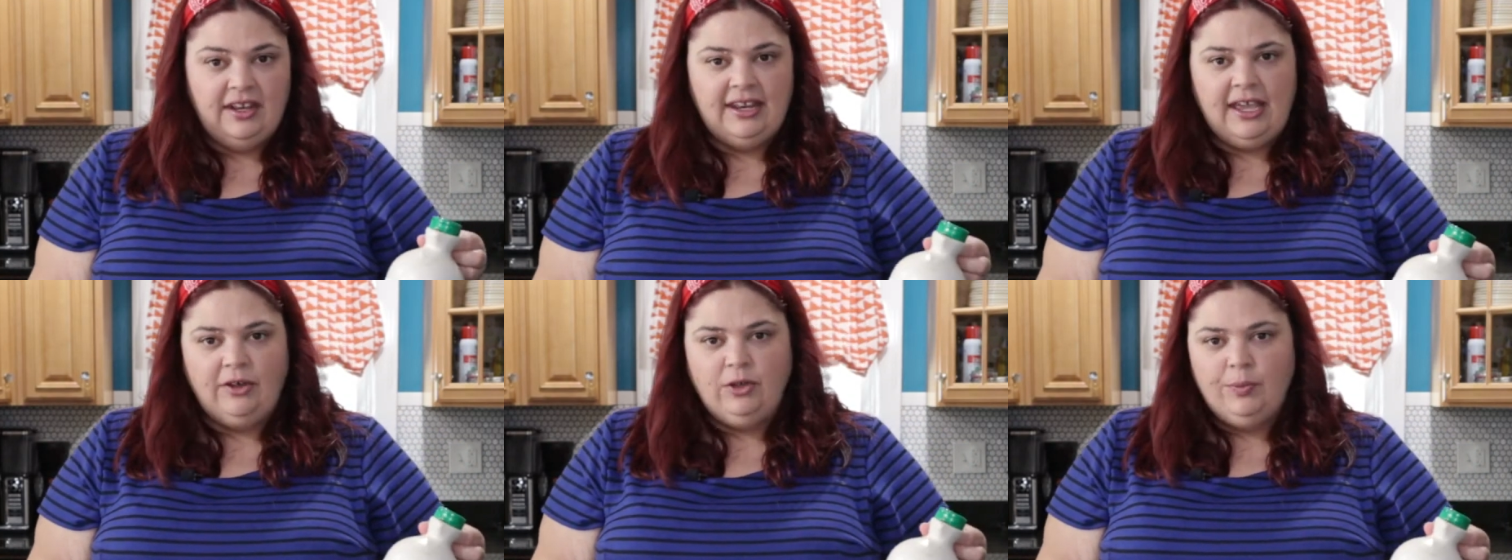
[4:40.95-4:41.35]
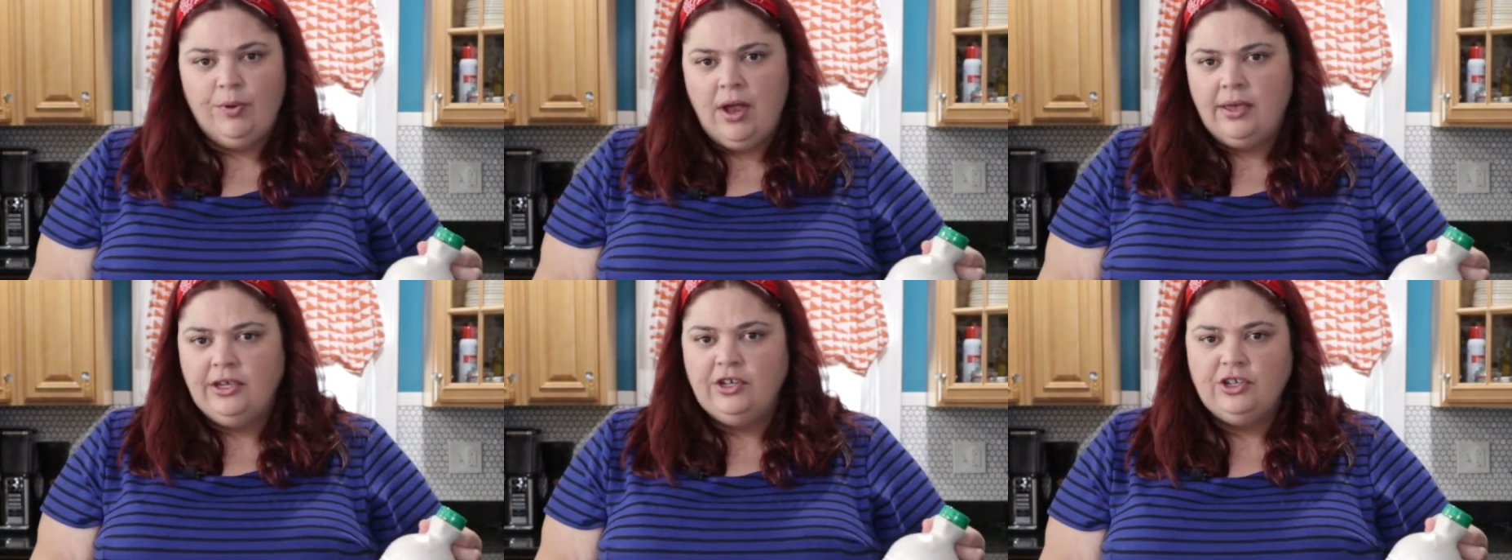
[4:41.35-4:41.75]
Now, you
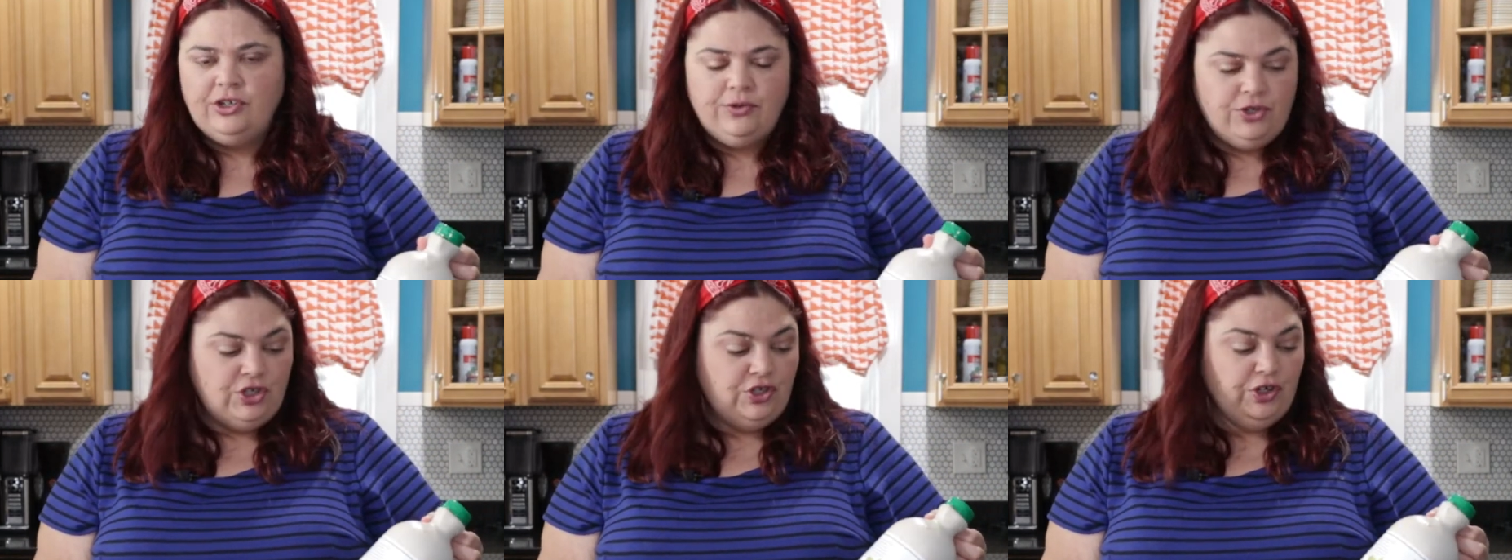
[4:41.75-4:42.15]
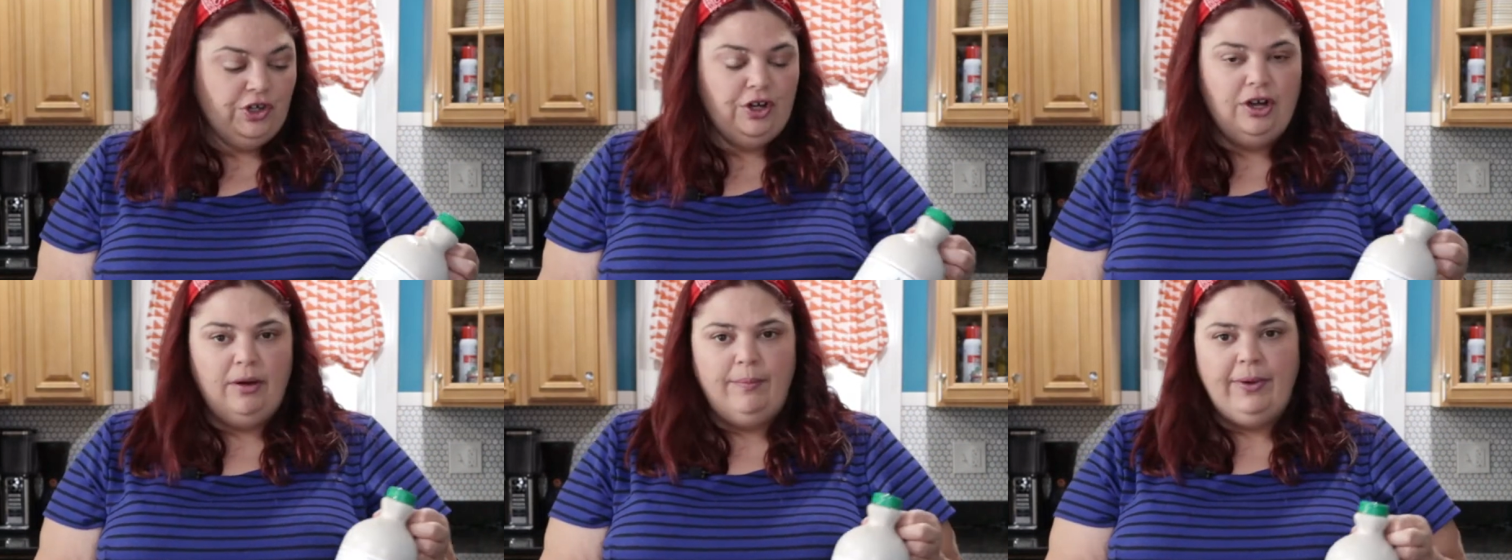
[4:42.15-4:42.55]
probably could use
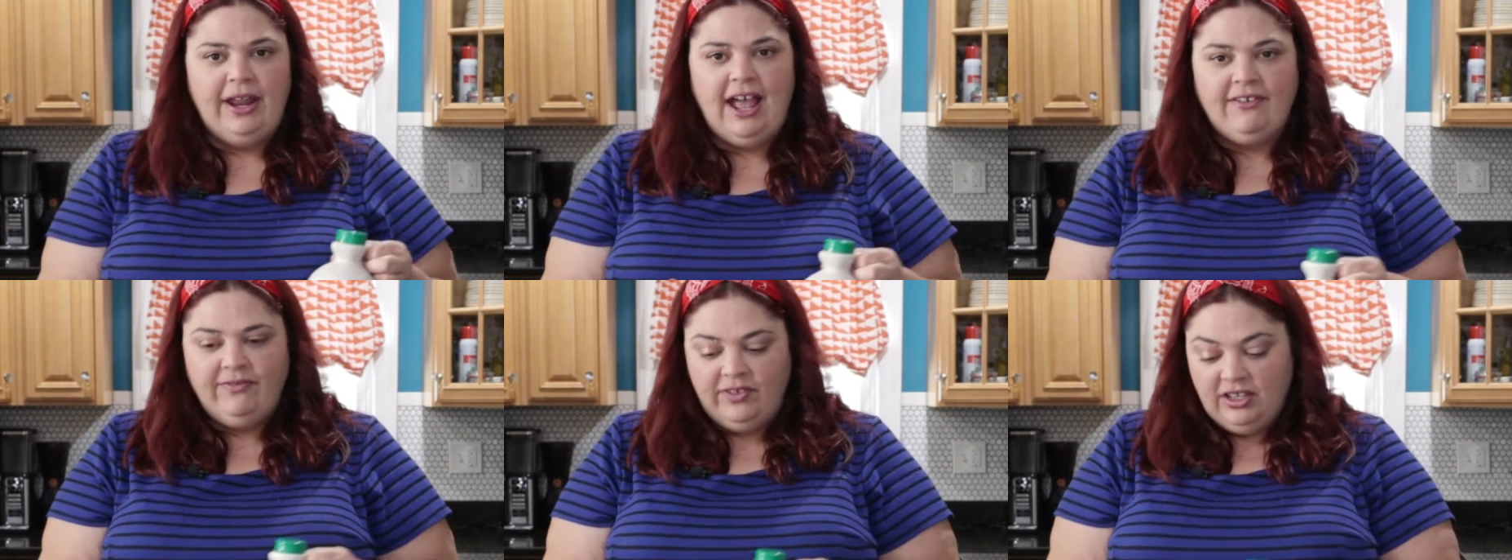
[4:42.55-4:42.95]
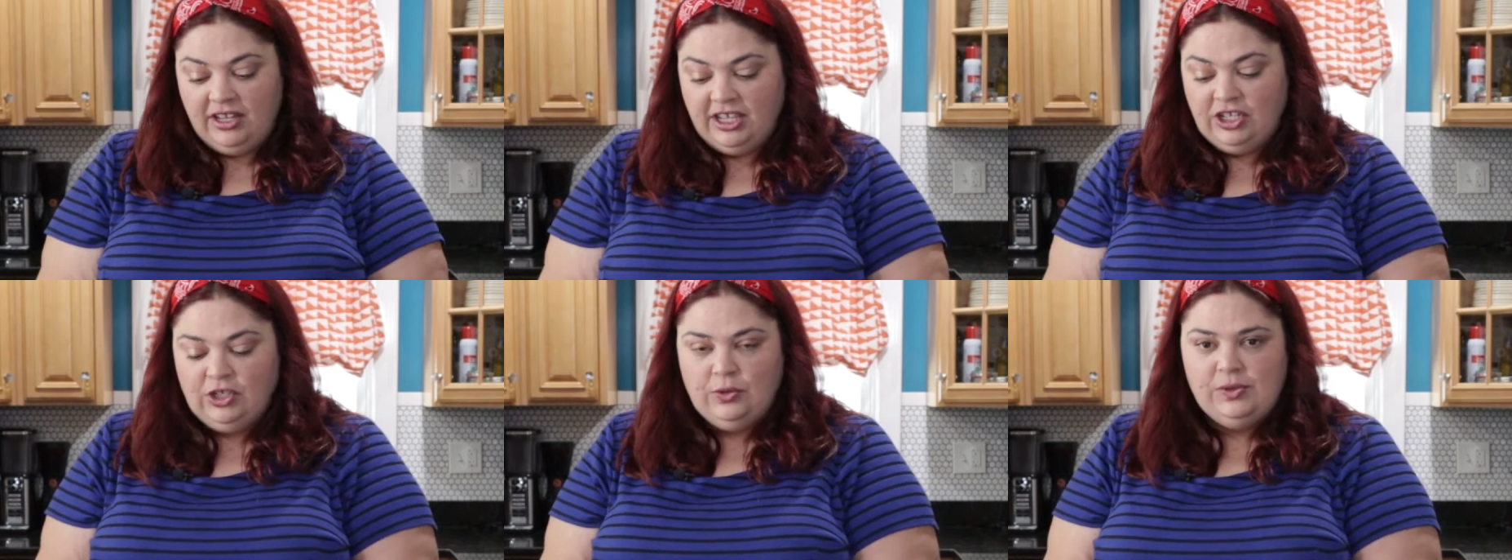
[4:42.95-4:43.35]
sugar, but I feel
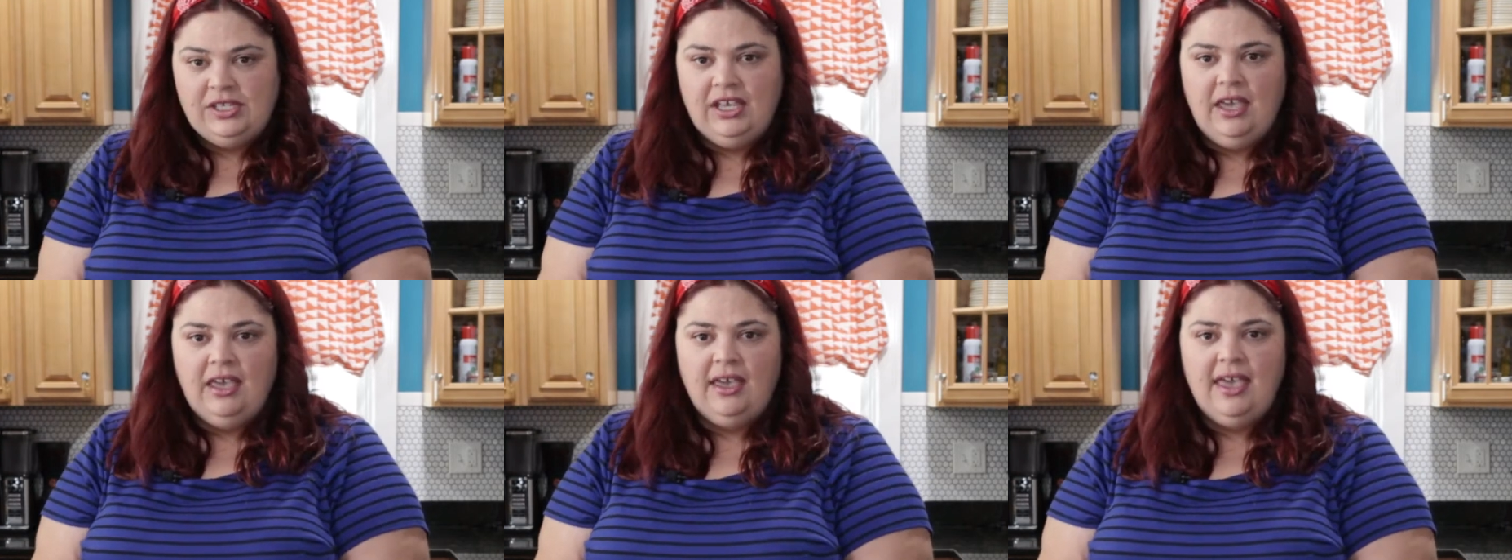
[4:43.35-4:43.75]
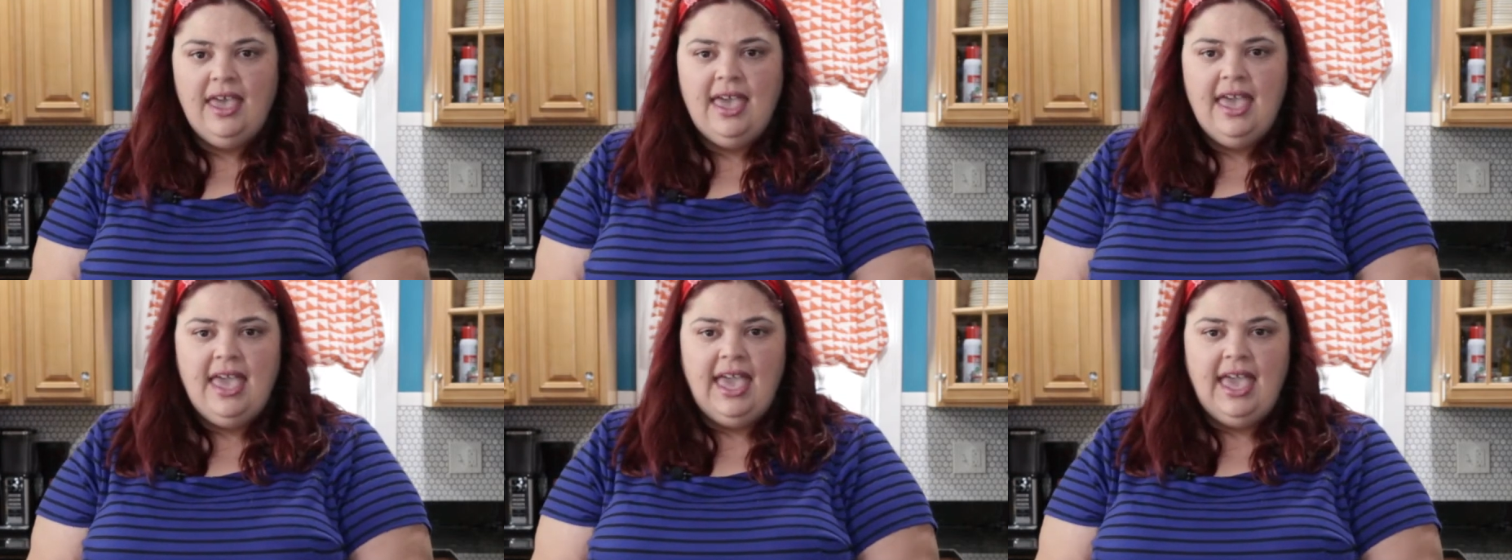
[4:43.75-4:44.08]
like using